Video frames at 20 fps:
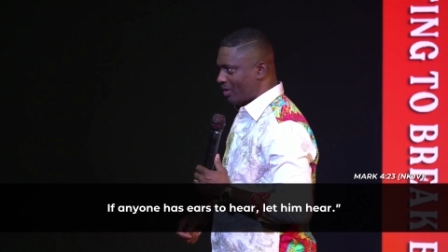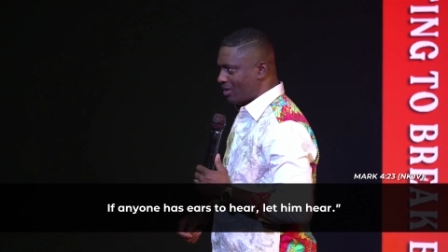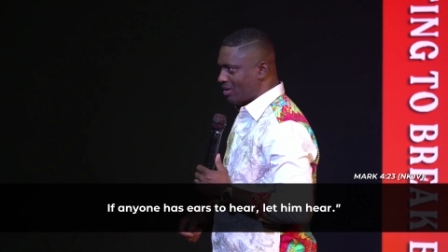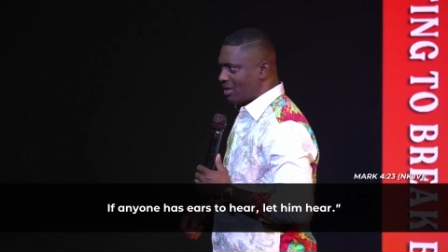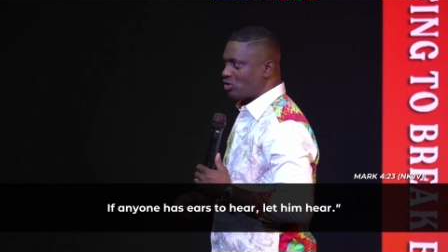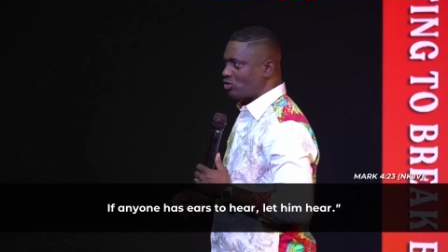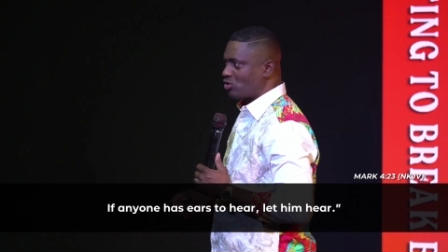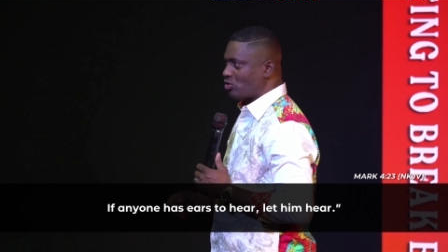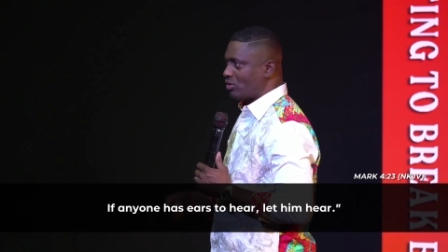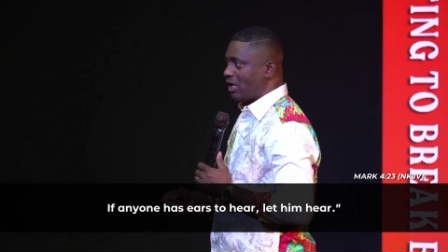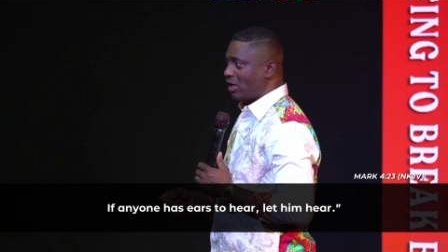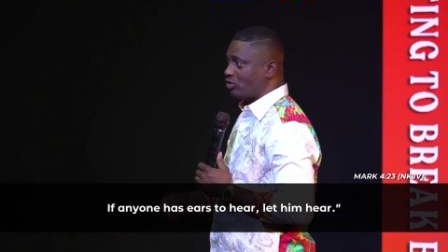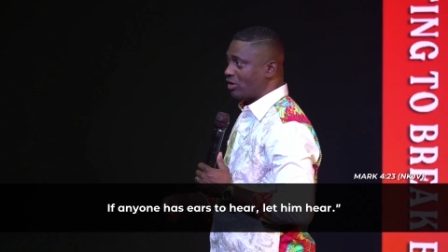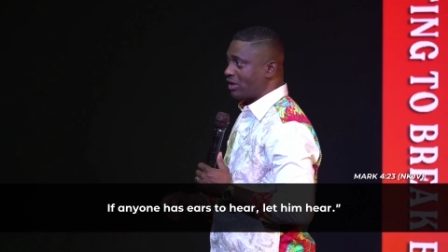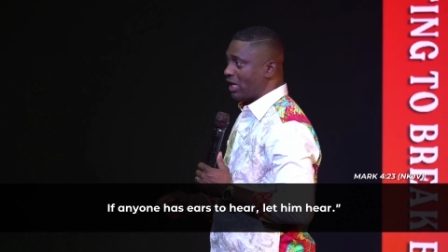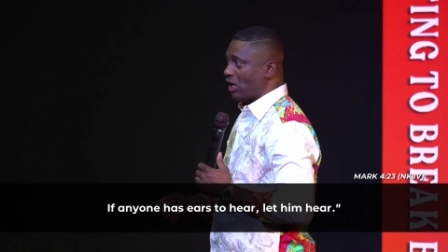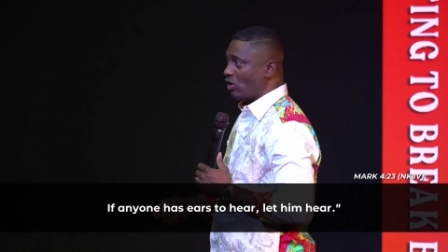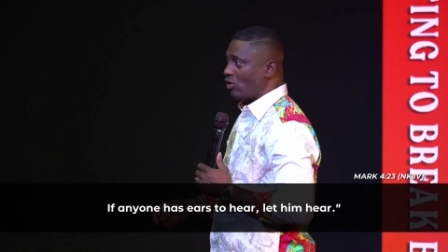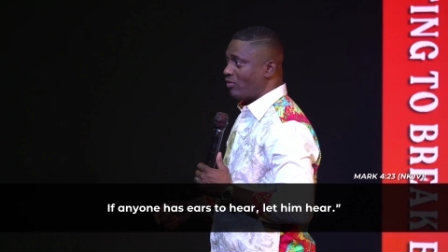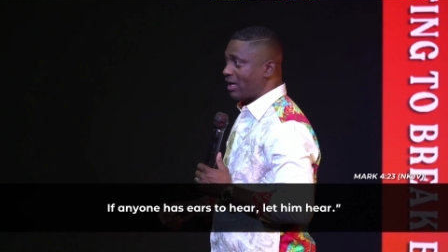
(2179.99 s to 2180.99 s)
just so that you
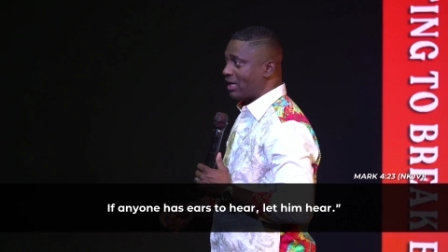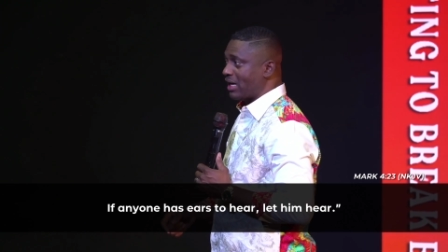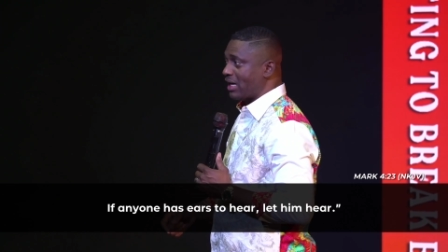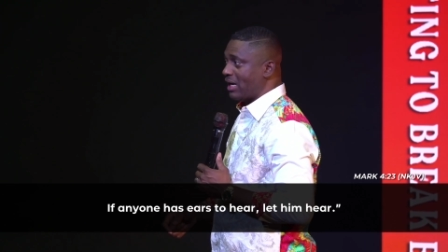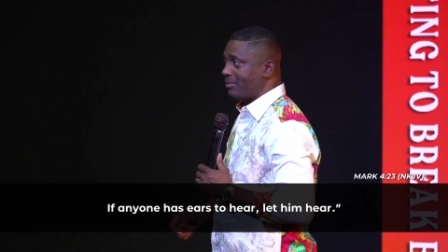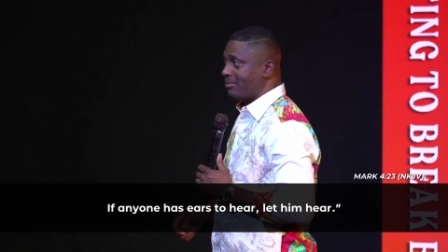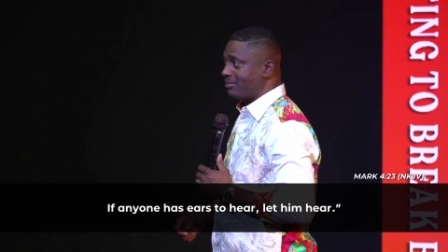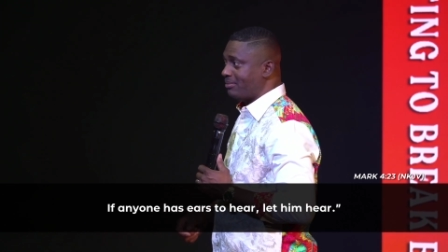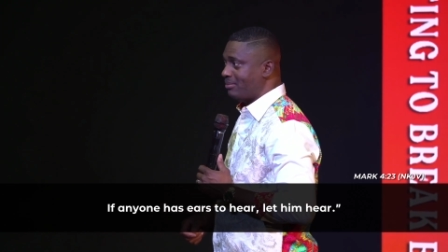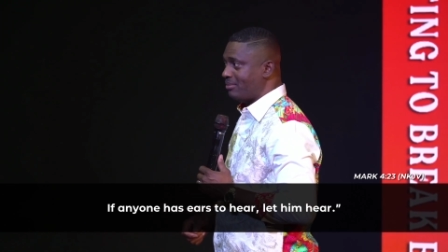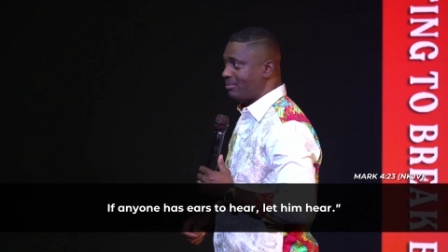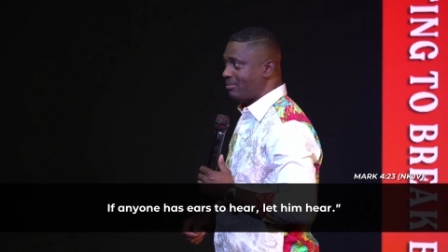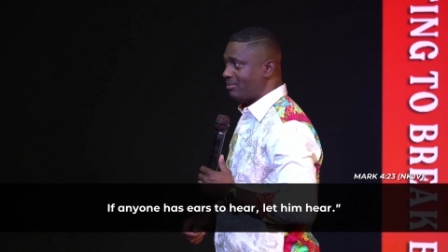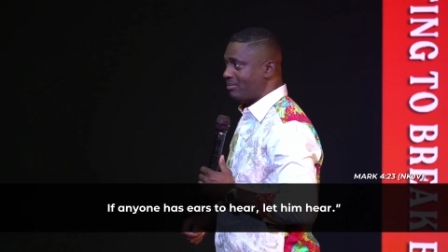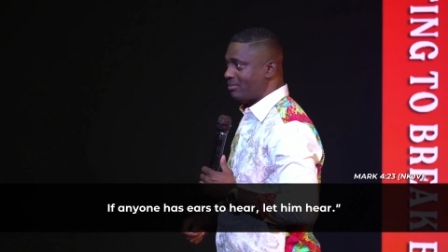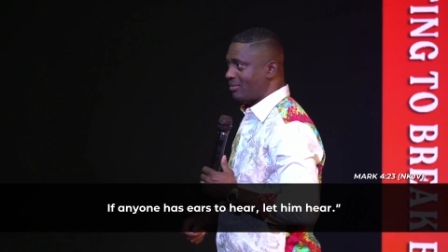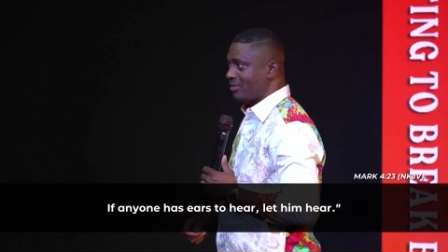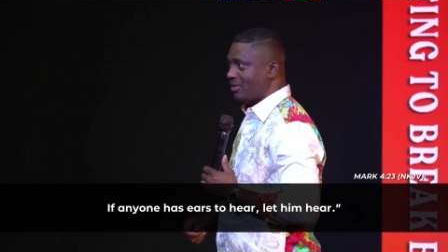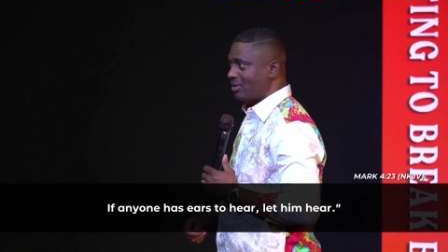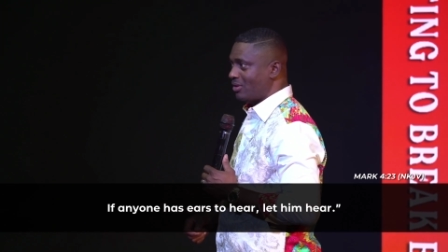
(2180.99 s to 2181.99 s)
can overcome
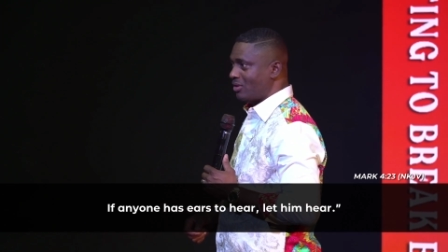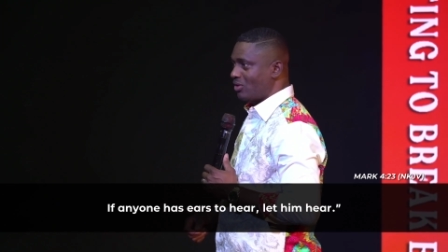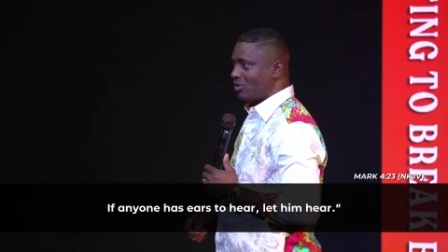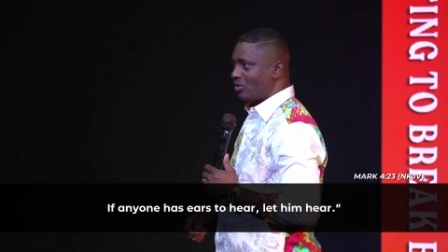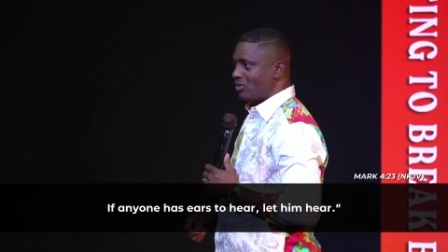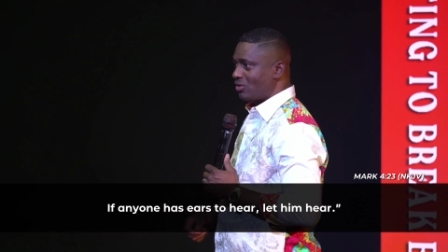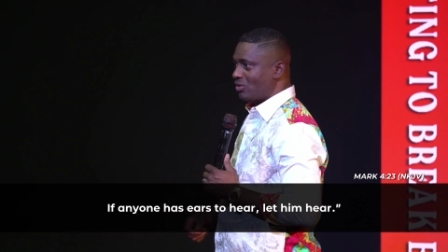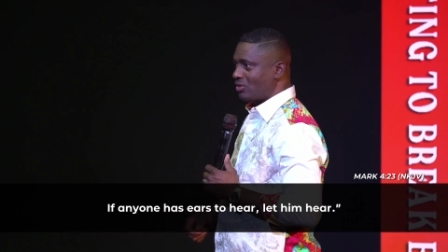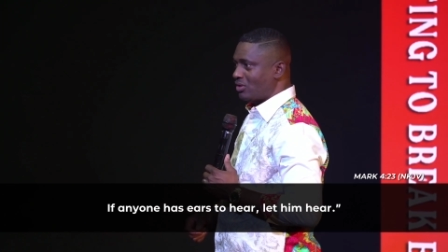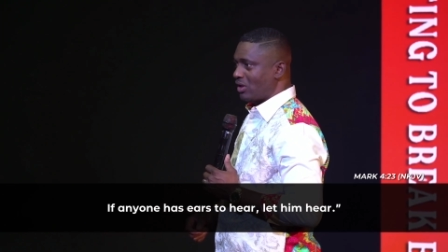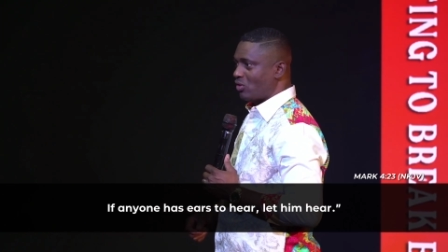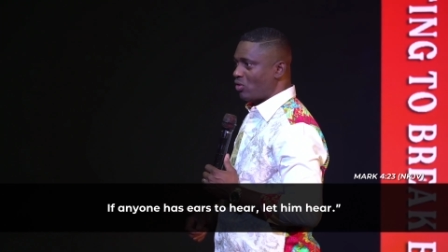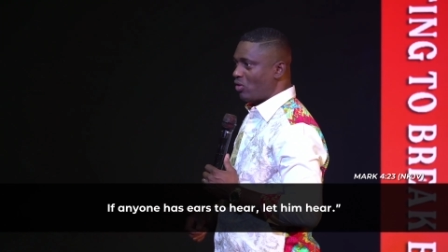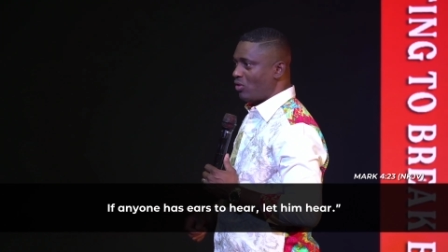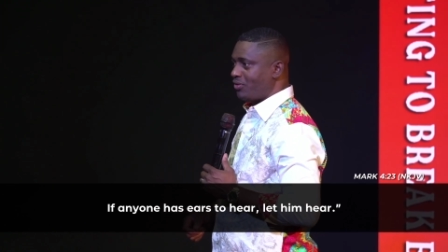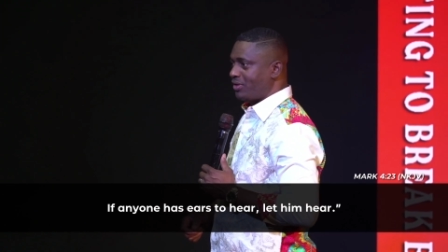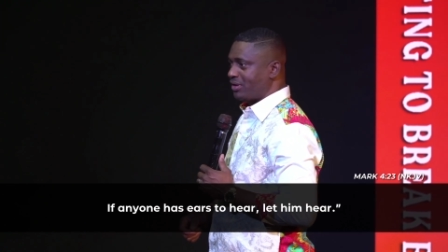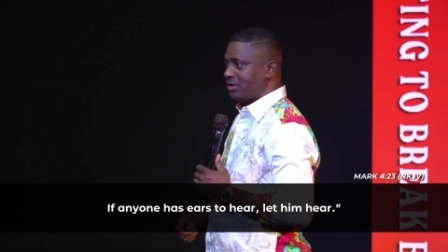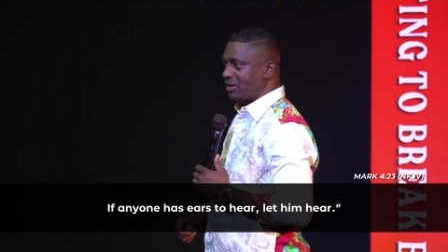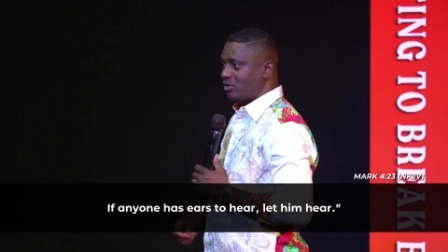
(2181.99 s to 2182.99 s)
the
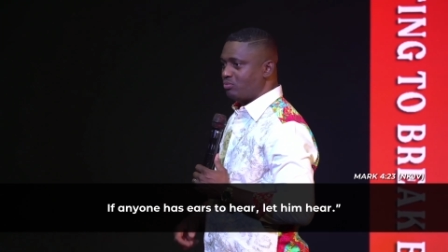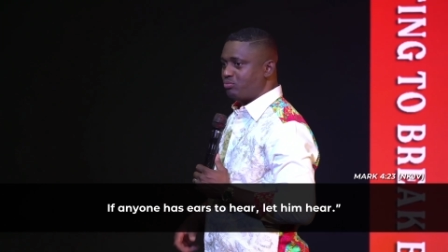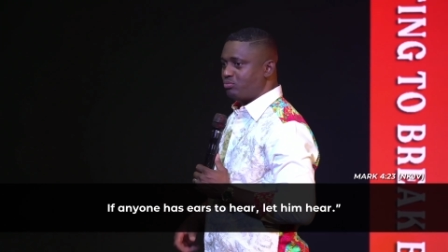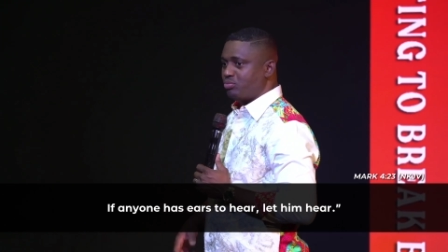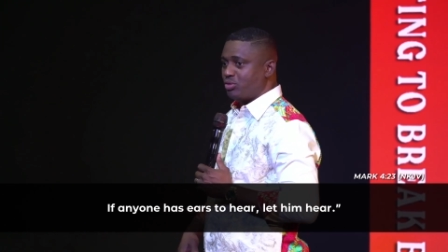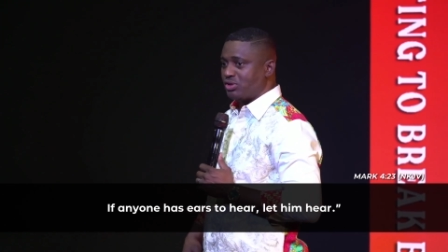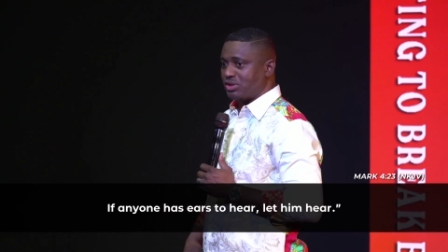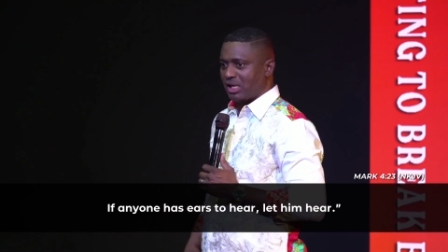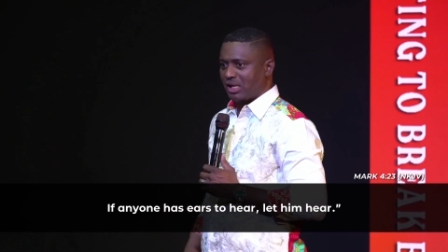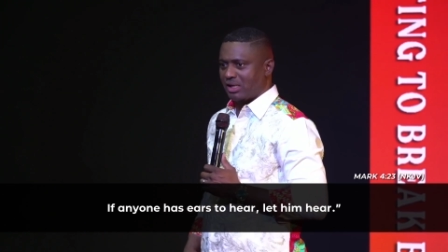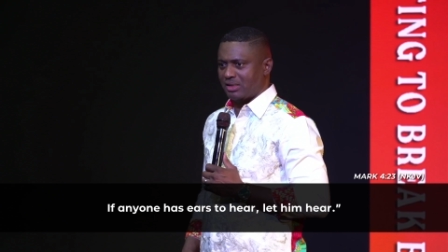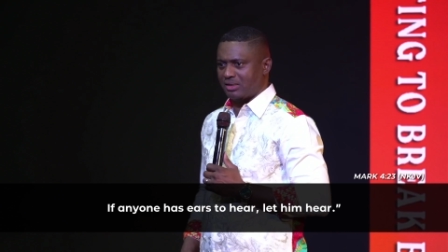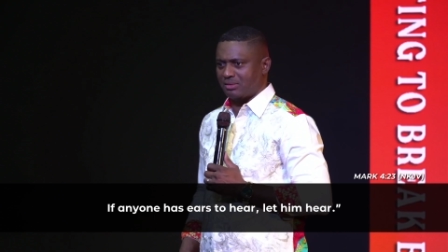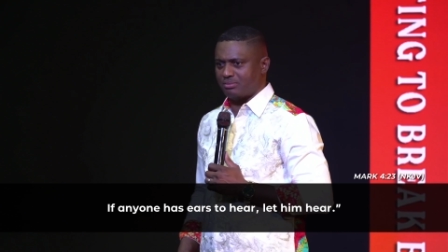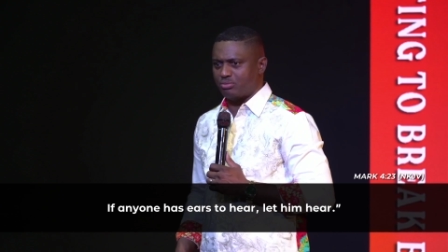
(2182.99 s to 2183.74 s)
COVID and booster,